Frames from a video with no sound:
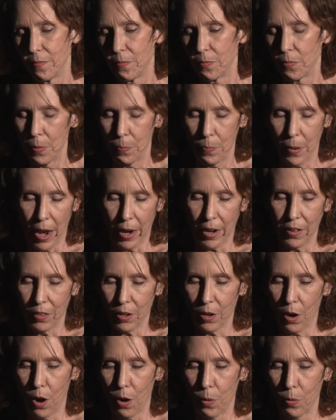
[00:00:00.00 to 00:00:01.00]
went back in the
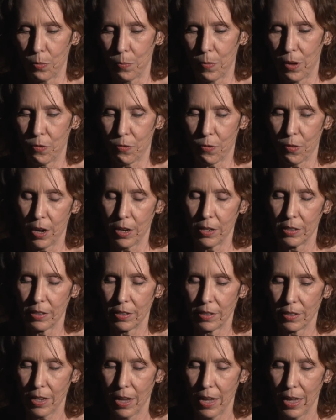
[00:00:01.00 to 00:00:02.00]
car with my friends,